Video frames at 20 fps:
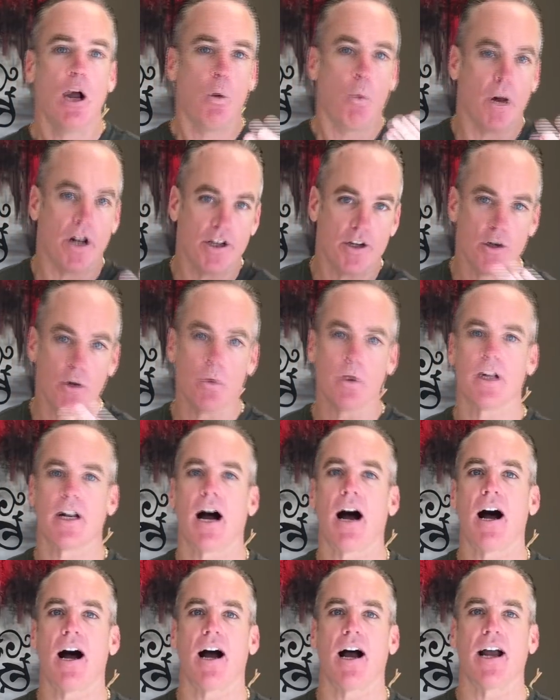When you and
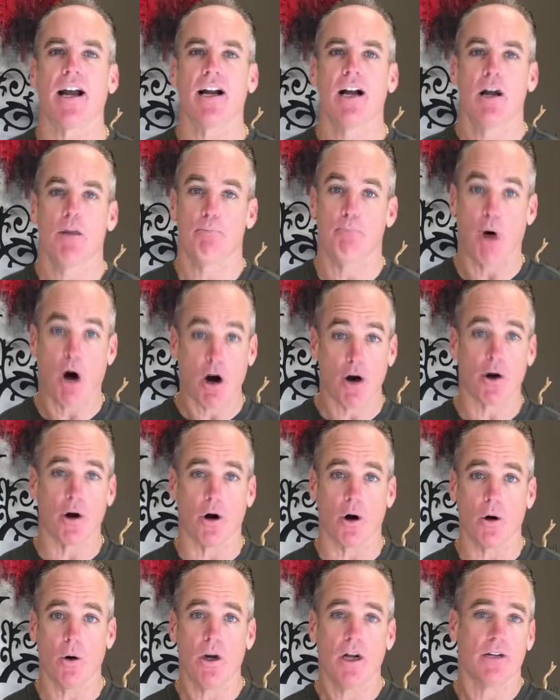I
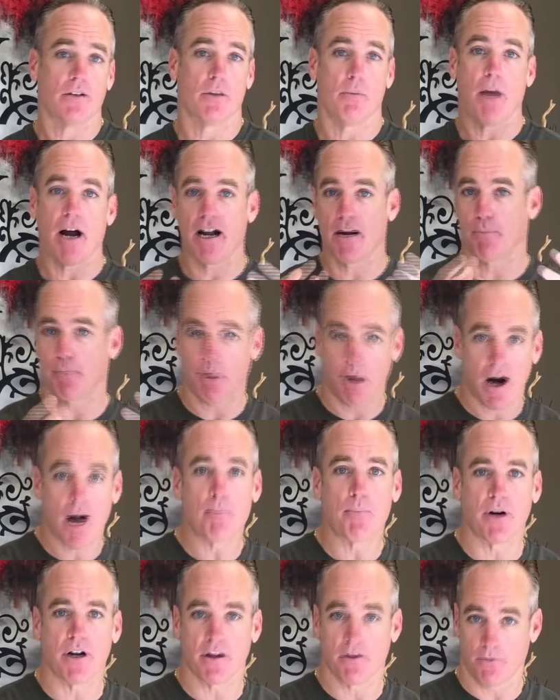borrow to buy a
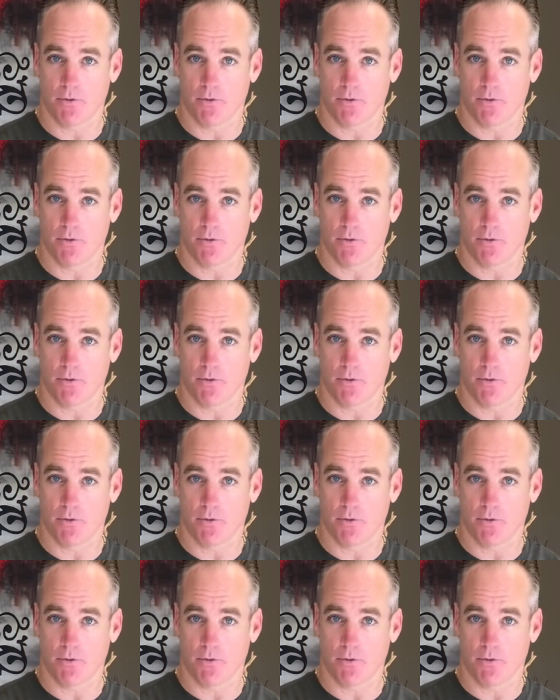property,